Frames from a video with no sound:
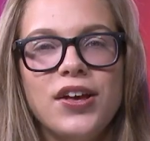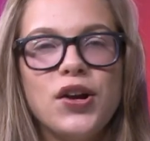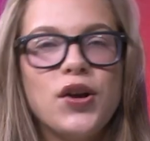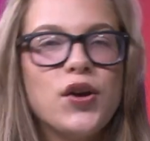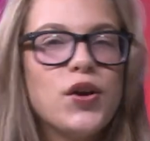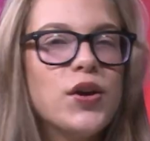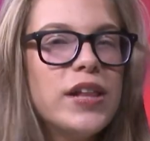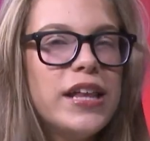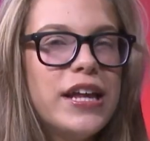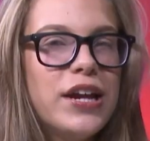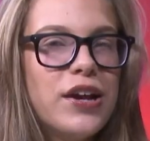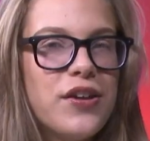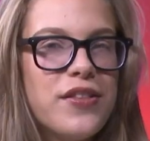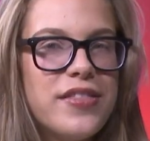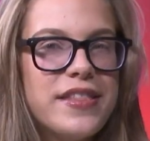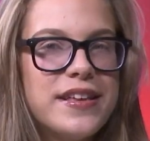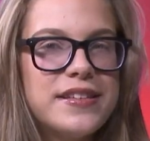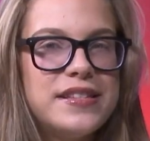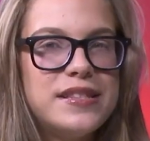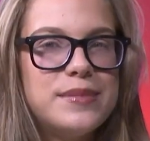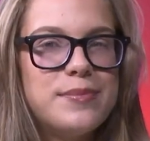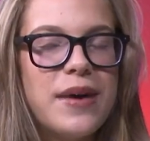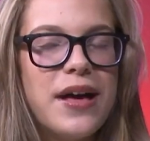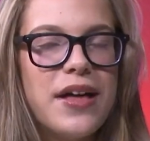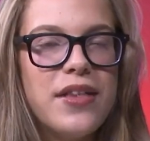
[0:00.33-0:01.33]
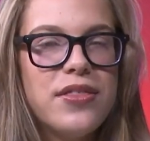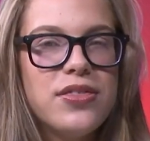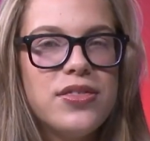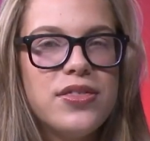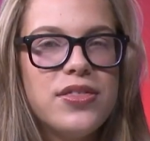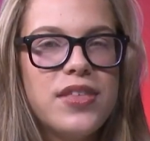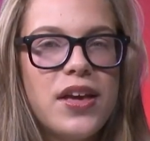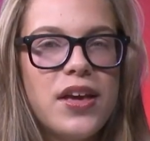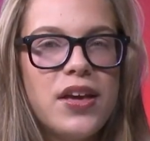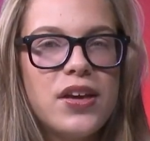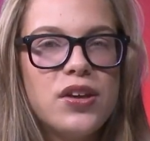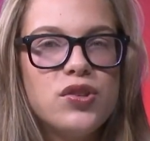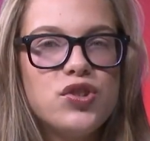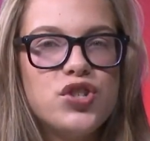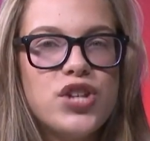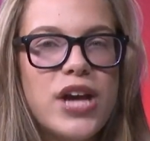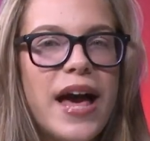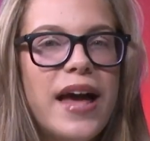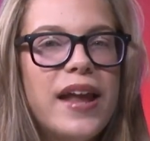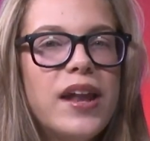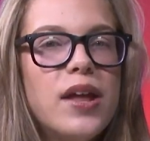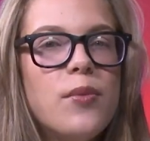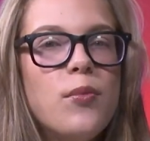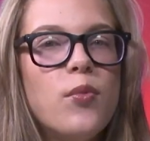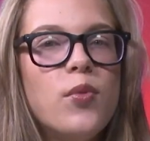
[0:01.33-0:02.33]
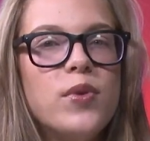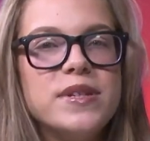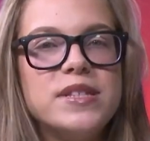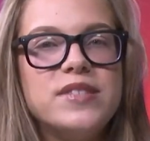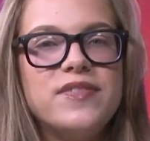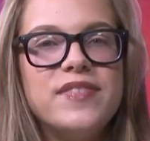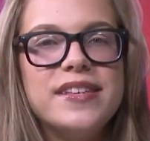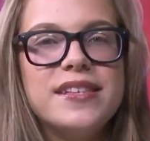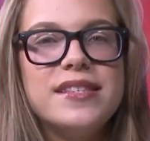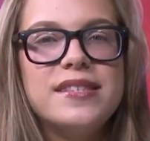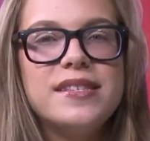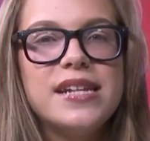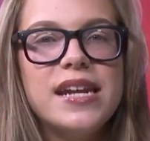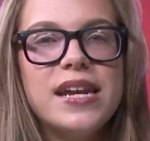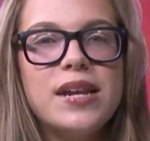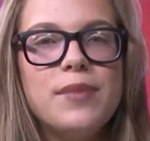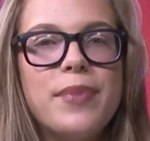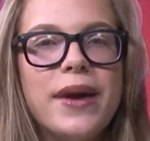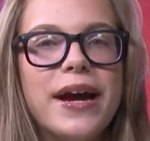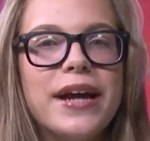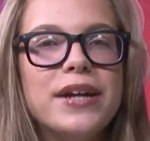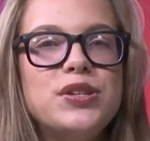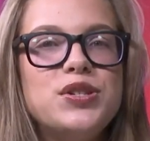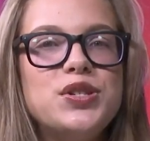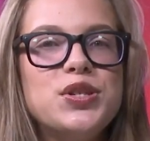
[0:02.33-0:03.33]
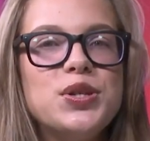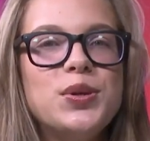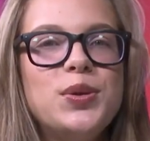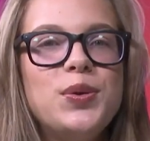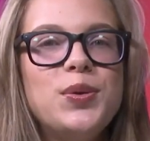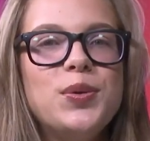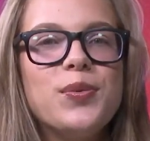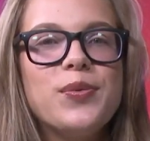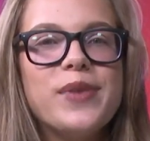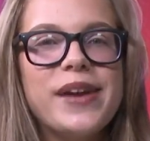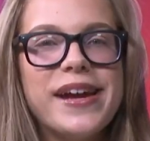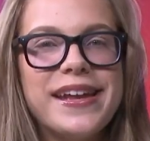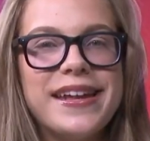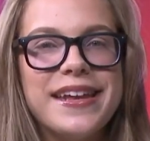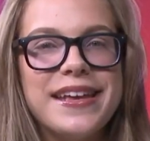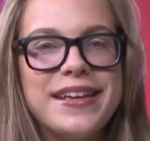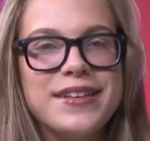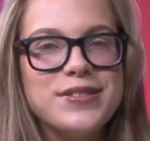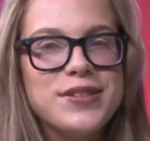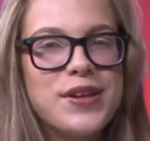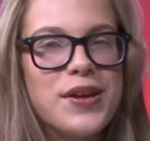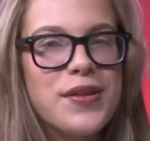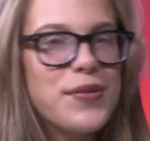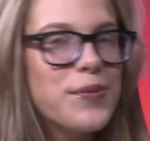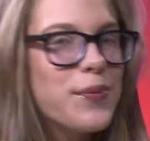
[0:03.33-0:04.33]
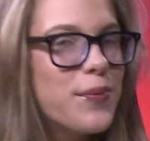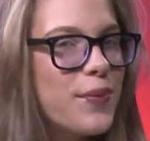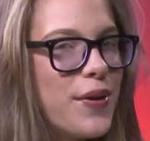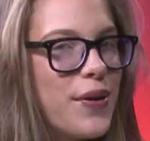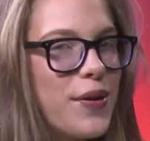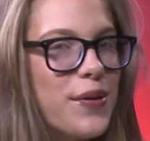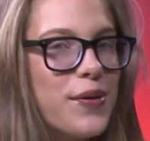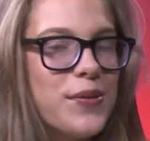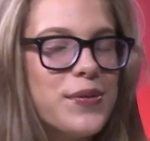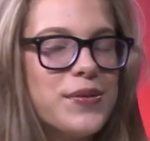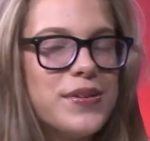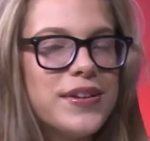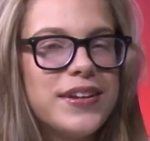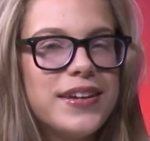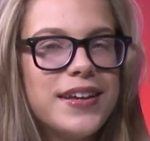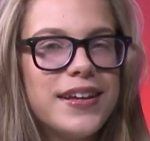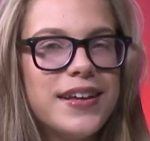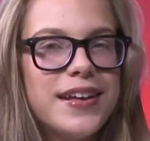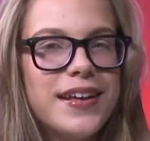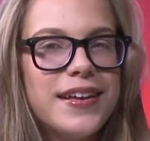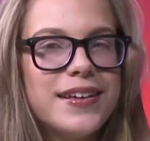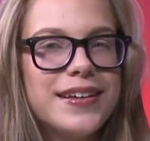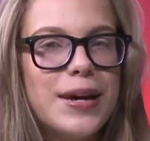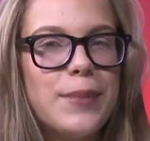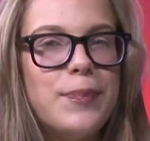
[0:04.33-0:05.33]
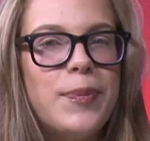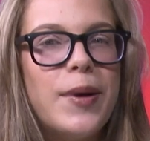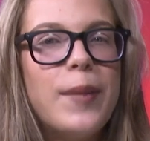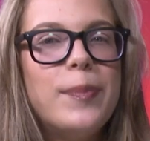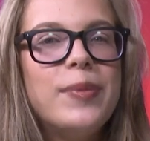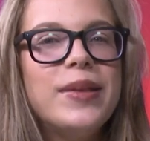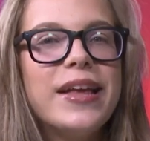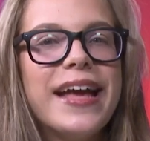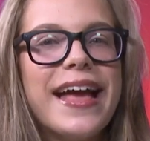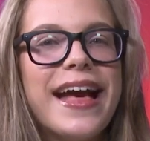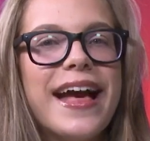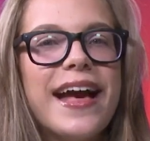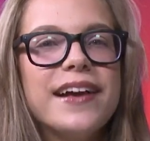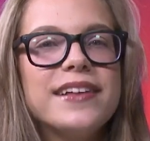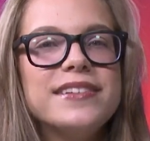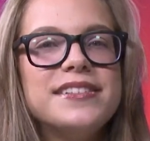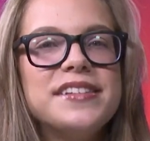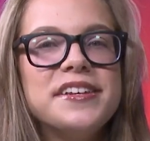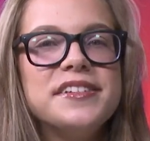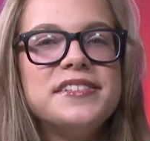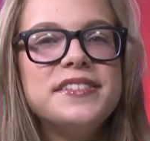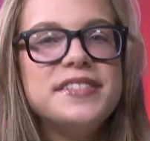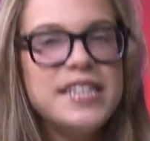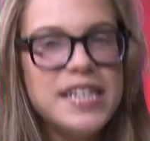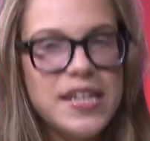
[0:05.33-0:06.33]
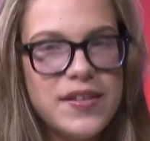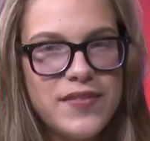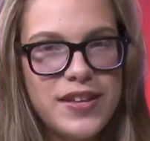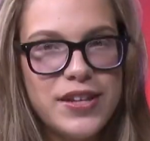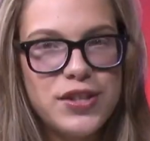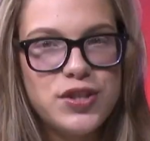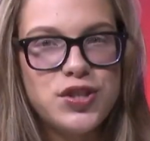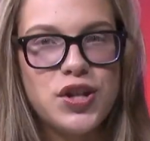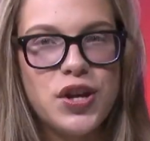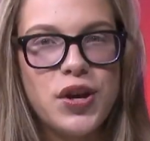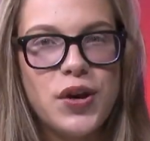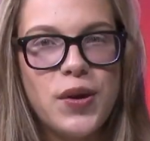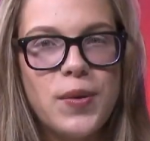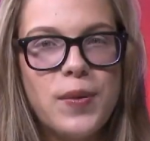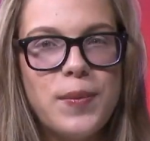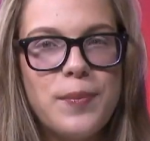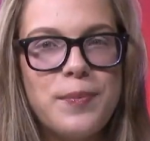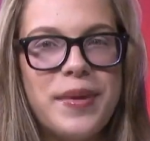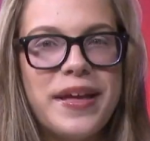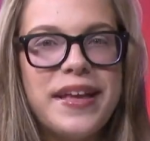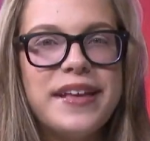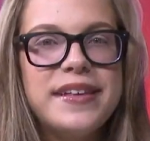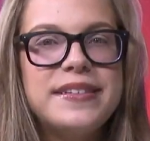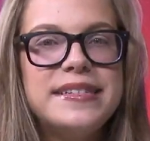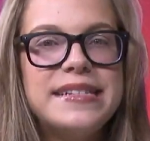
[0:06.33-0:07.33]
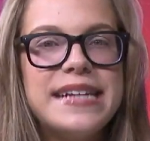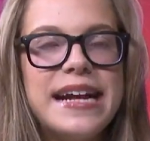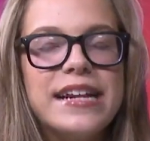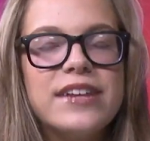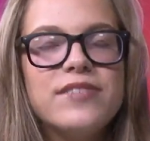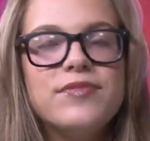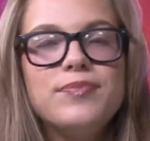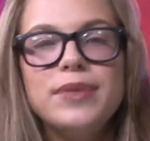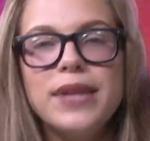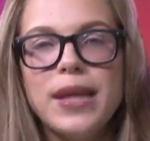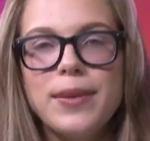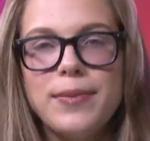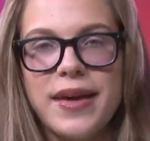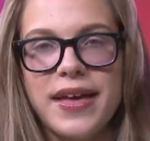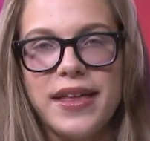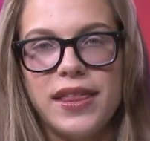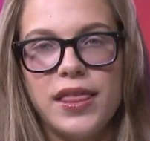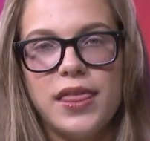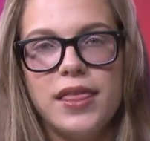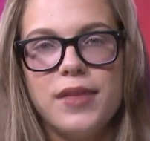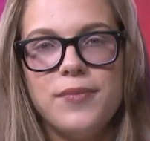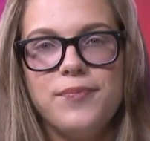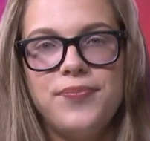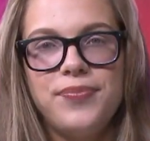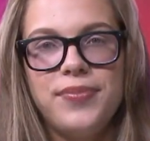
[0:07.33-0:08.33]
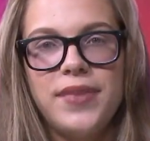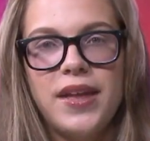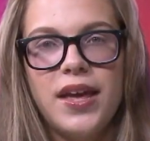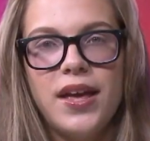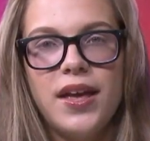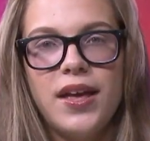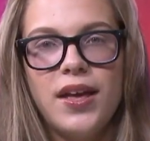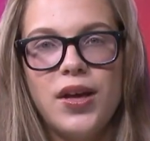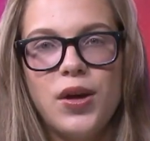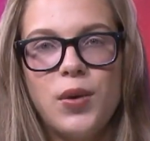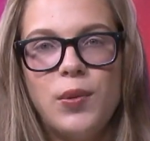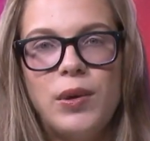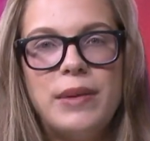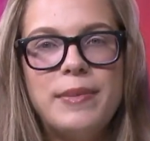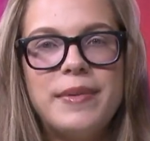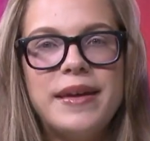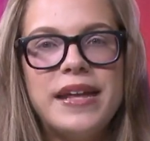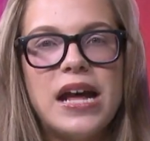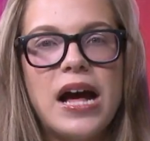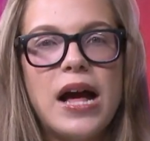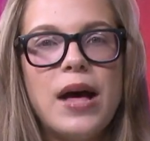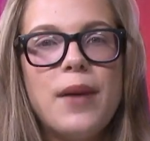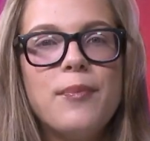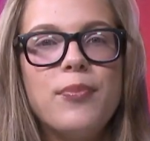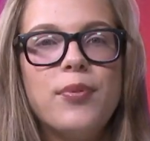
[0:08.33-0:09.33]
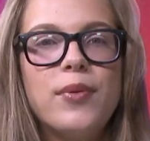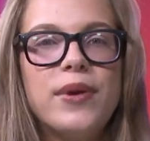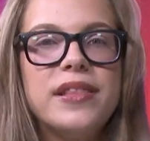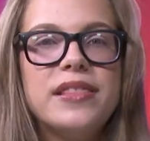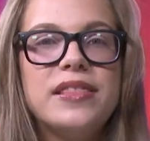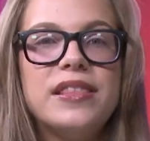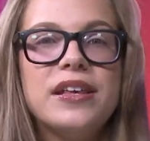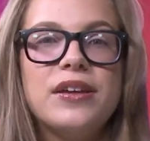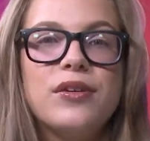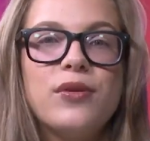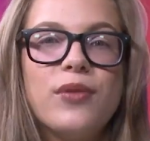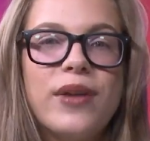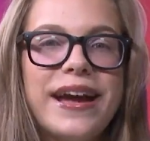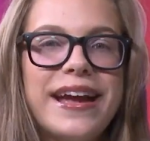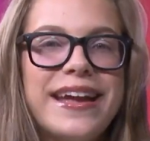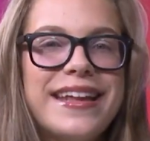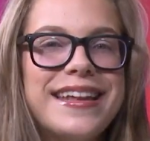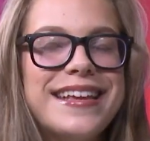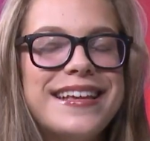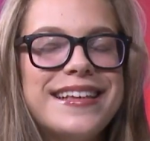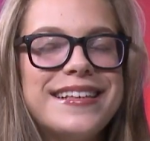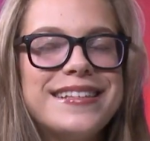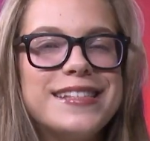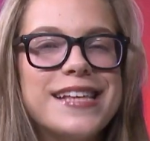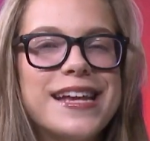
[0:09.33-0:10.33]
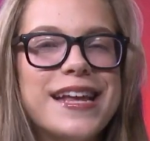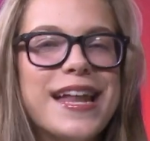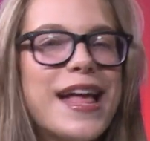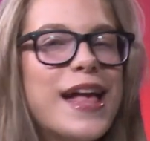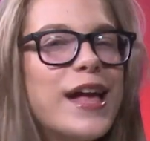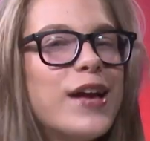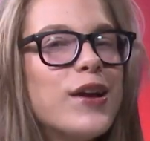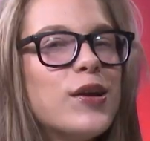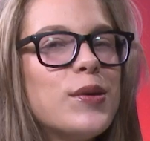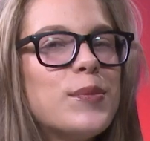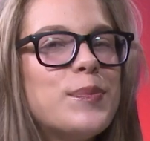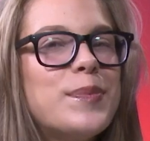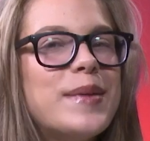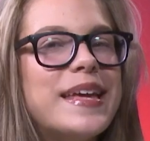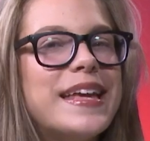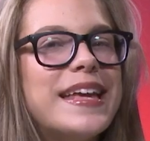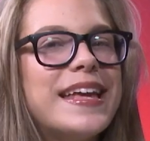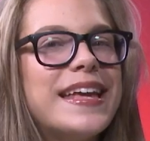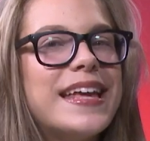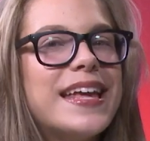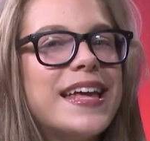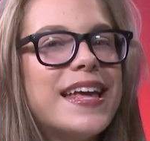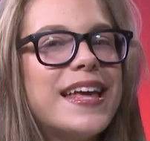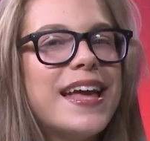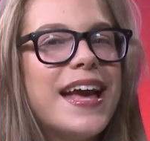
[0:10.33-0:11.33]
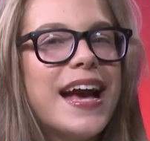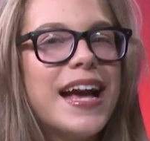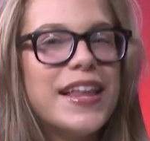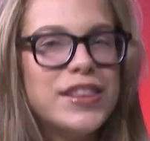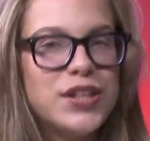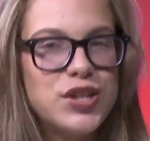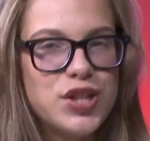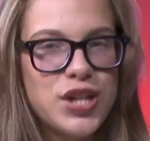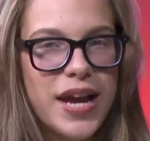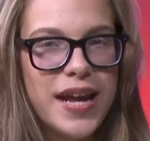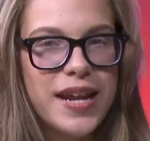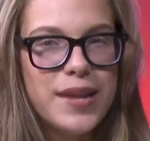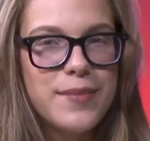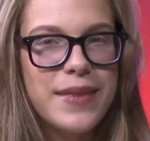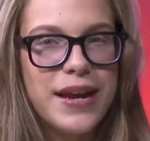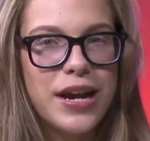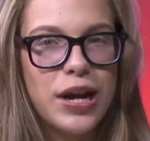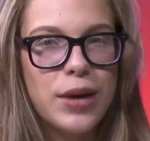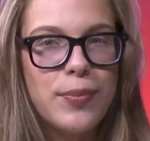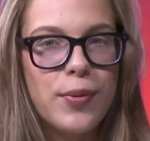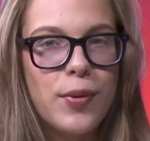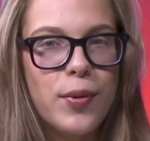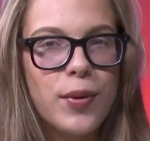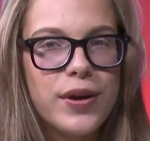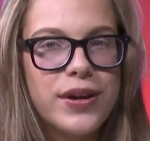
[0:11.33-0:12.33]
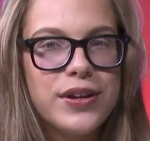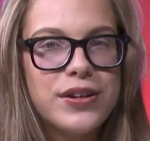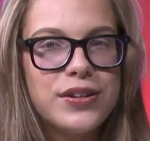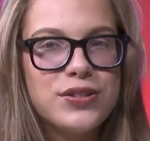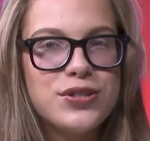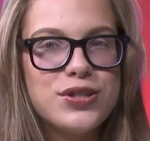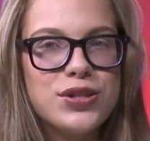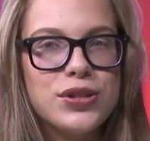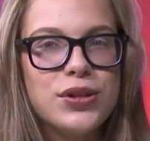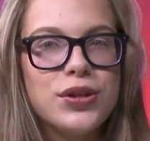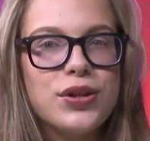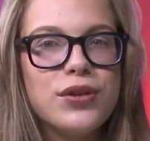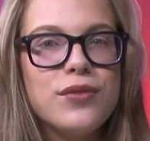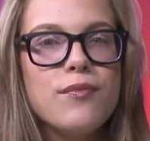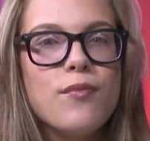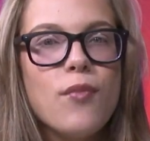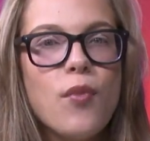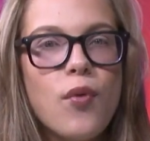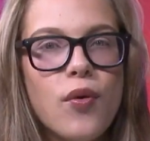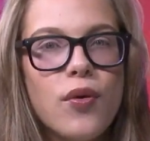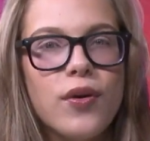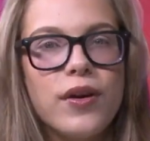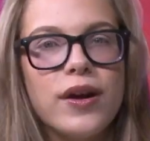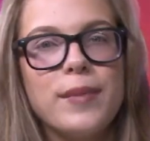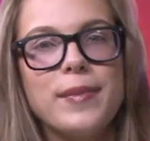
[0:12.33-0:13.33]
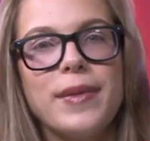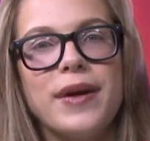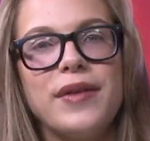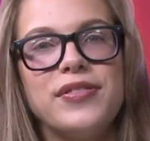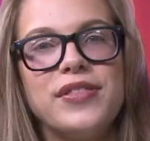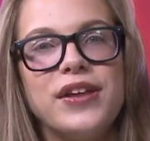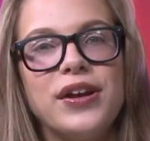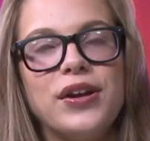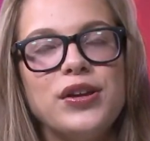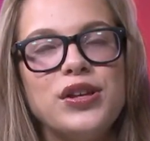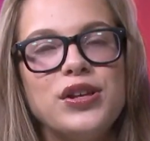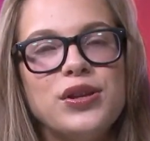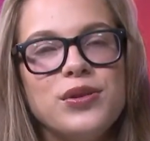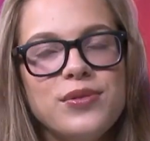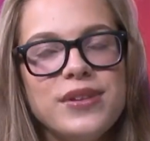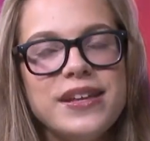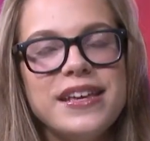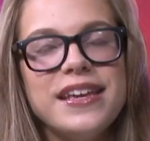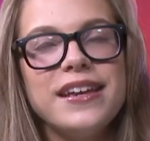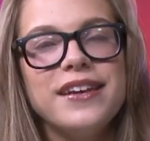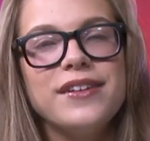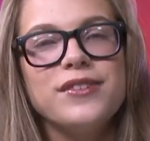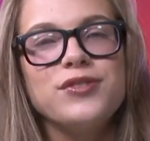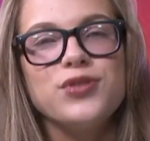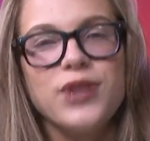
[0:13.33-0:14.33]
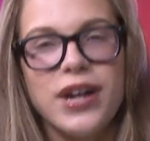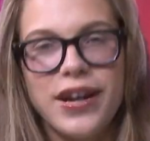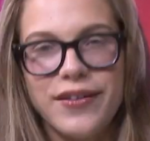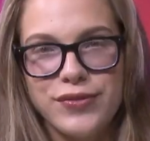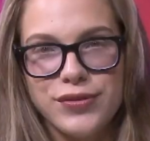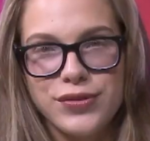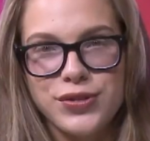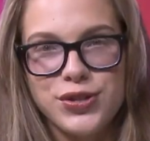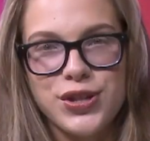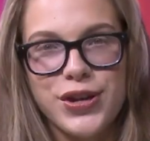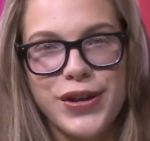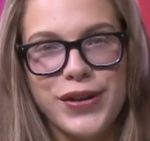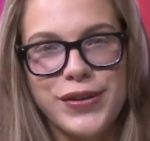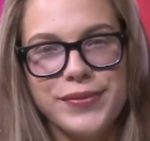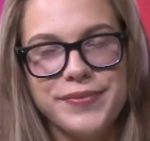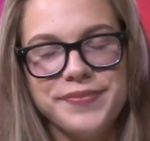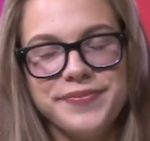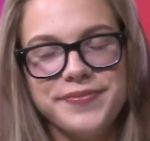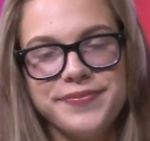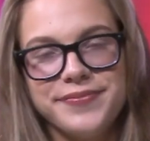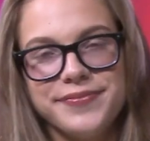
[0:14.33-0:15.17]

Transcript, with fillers: Earlier this month, Chatham was visited by Two Grannies on the Road, a public access TV show based out of Plymouth. We met up with the grannies at Hangar B at the Chatham Airport to learn more about their unique travel show.